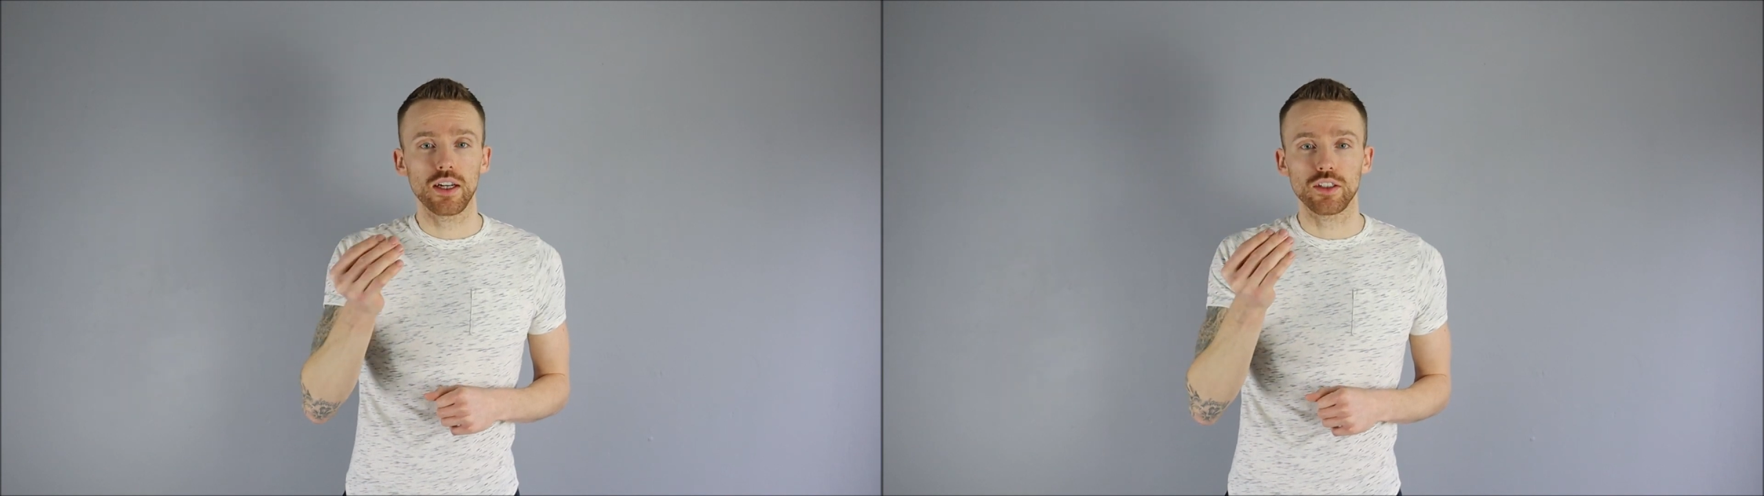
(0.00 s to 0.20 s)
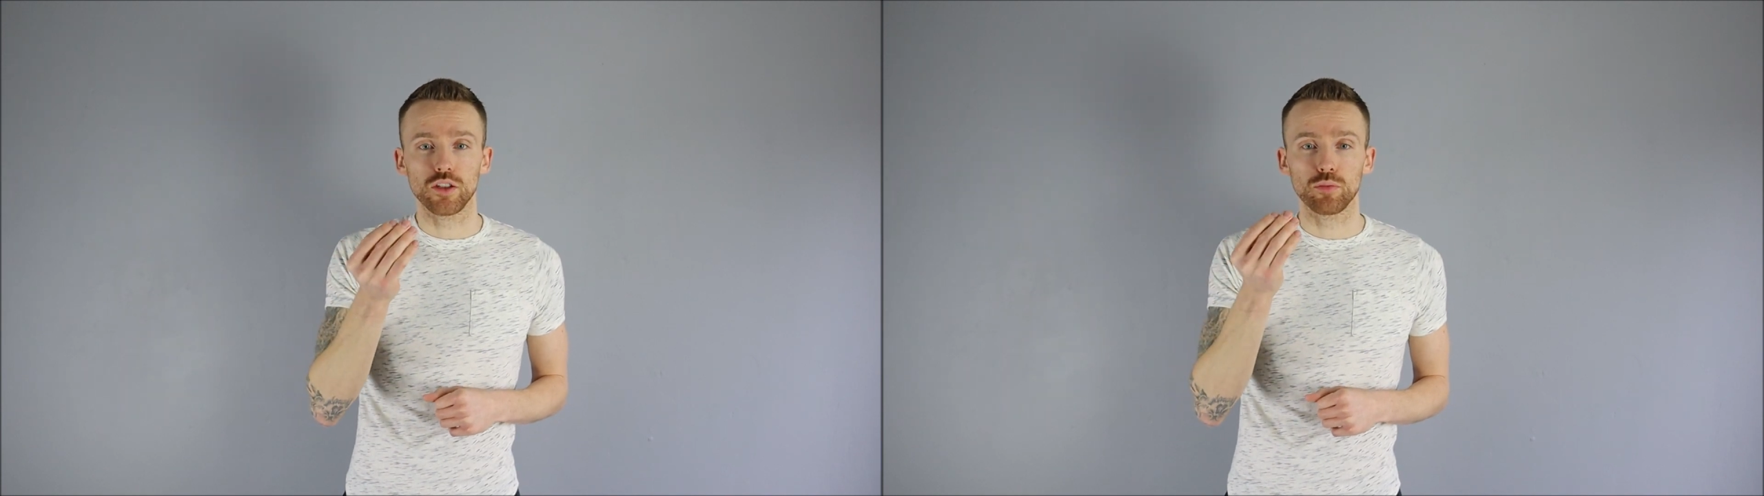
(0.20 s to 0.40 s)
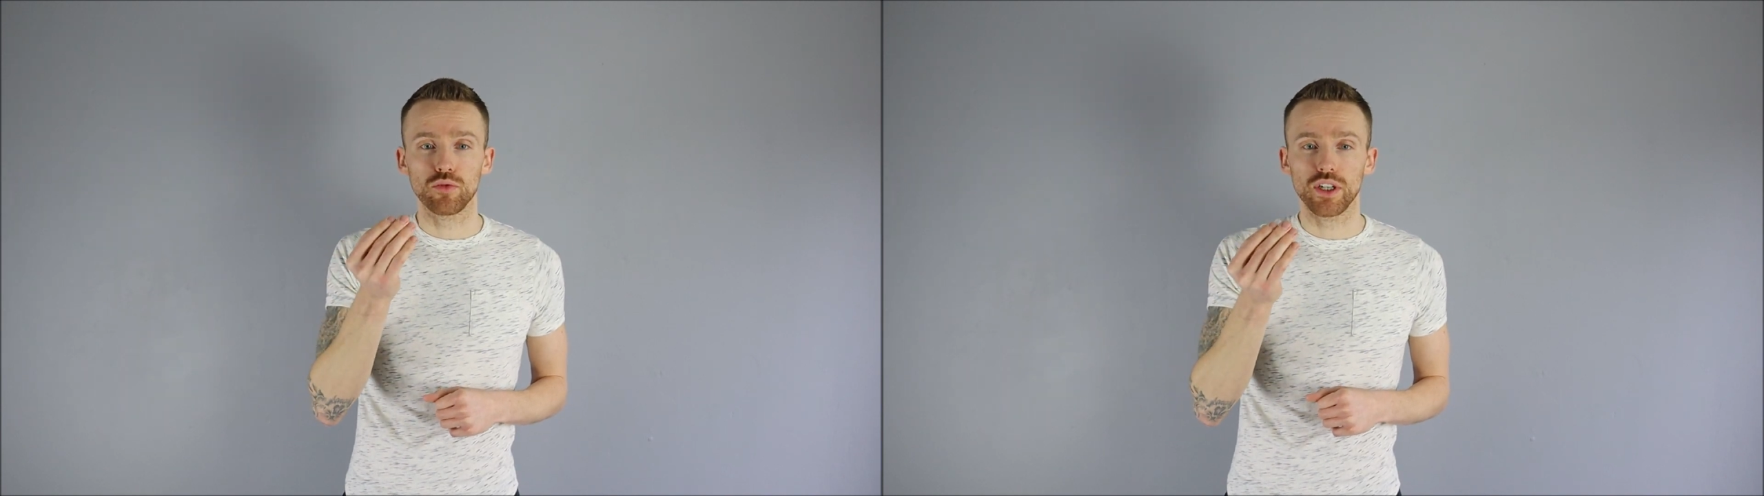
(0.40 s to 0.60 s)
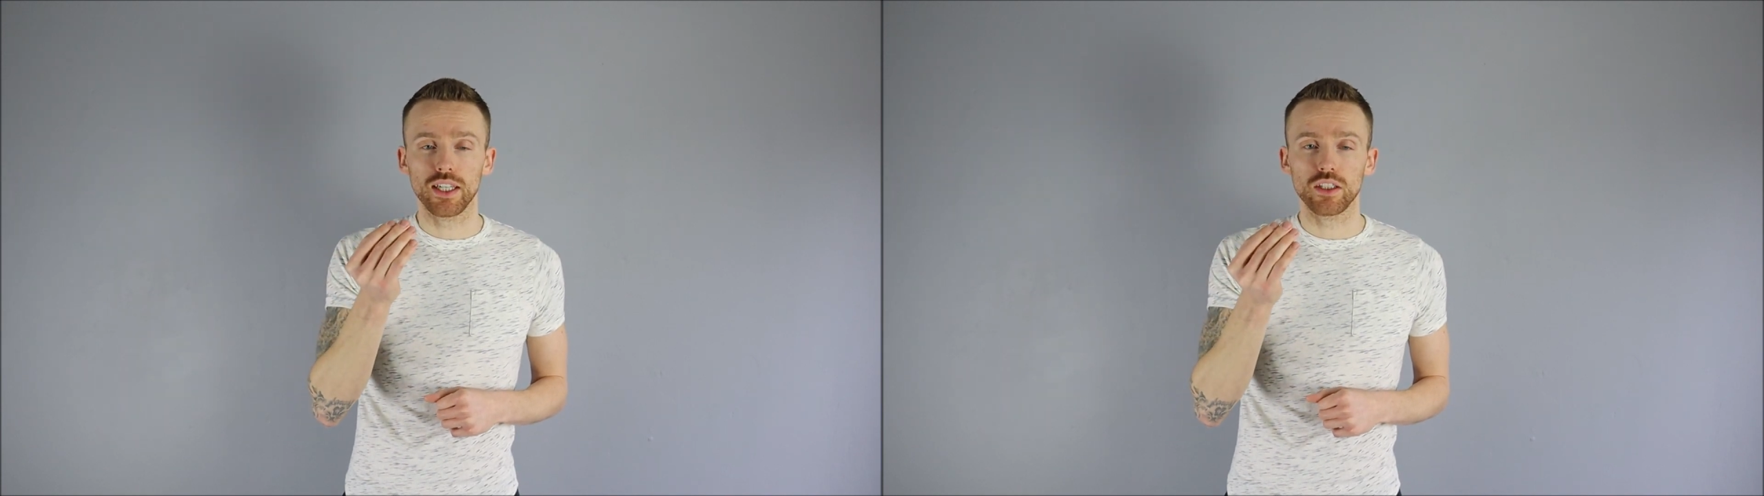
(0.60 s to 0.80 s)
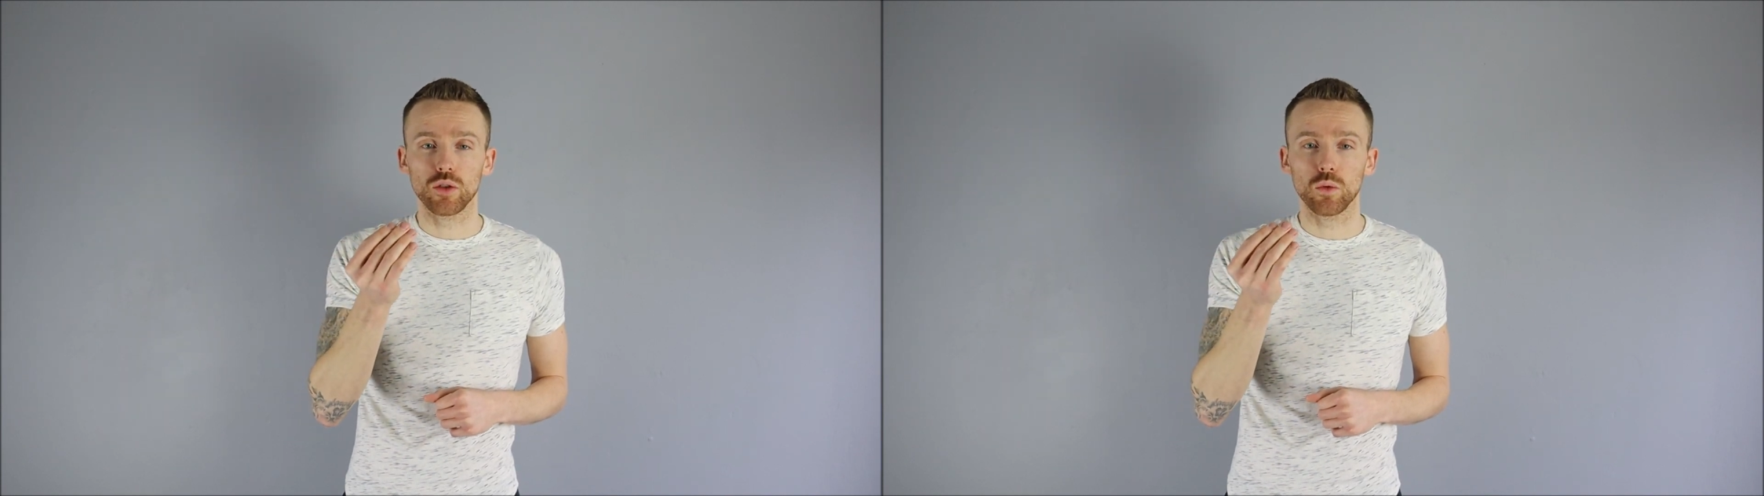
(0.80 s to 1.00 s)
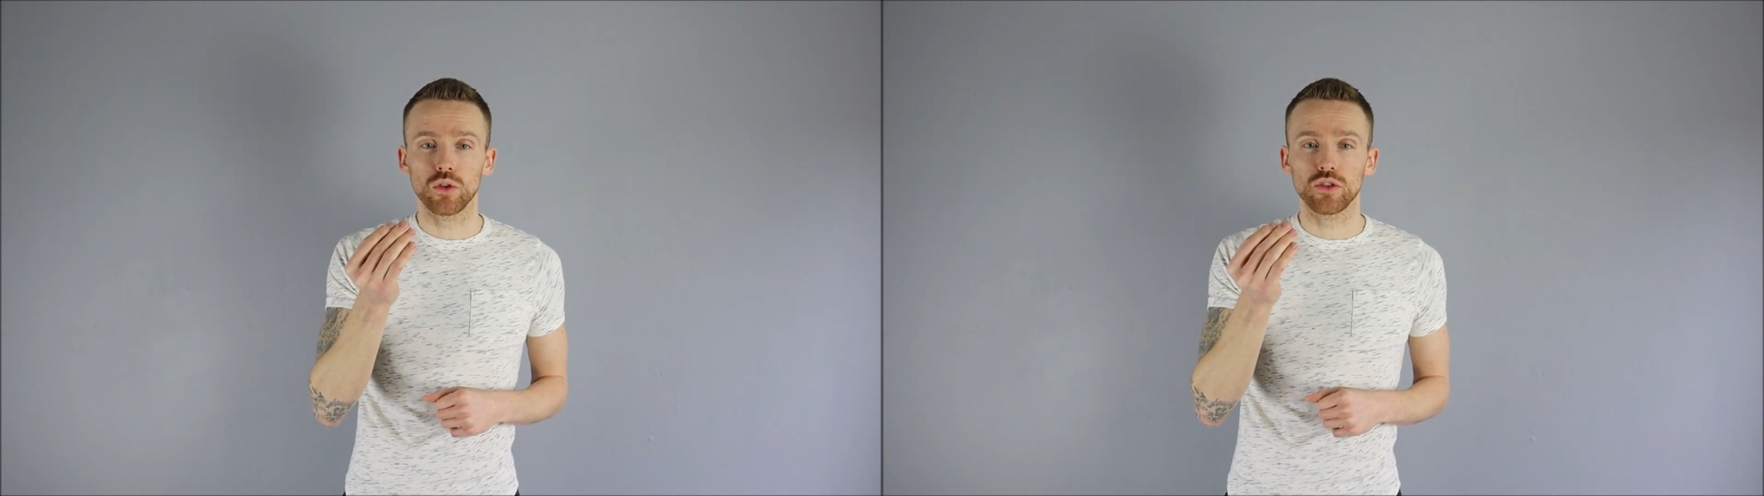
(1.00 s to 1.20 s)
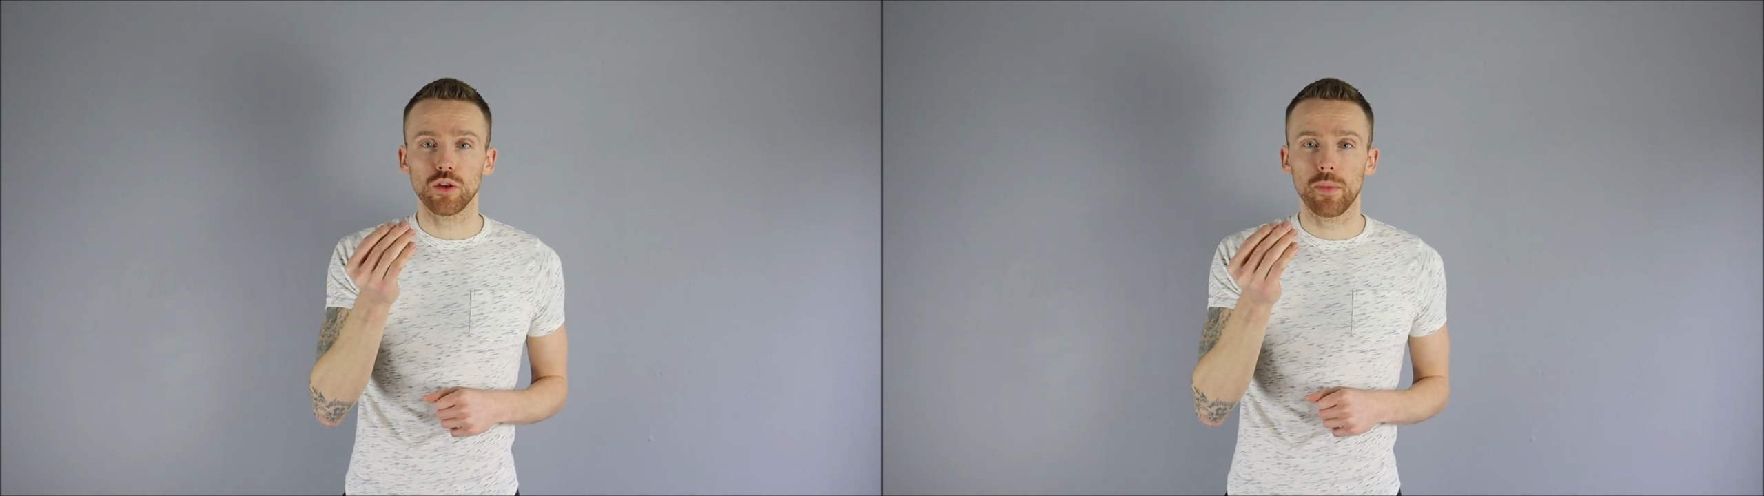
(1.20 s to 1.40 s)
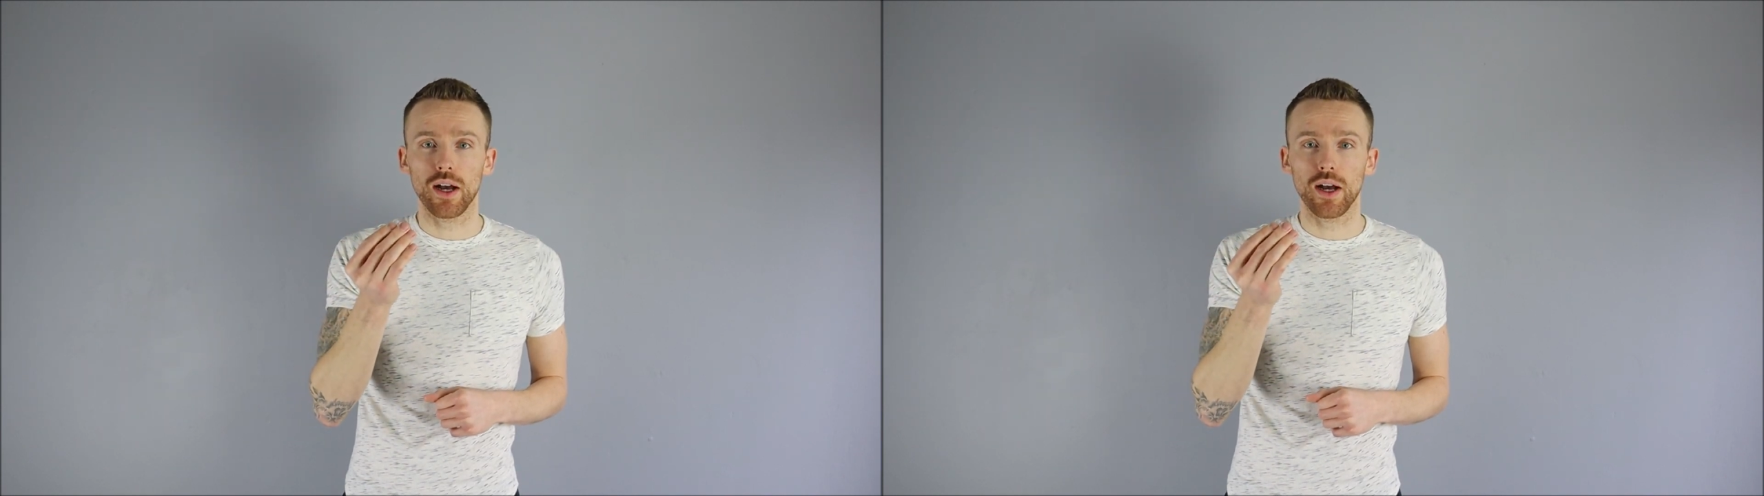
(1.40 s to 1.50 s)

and just bring it towards your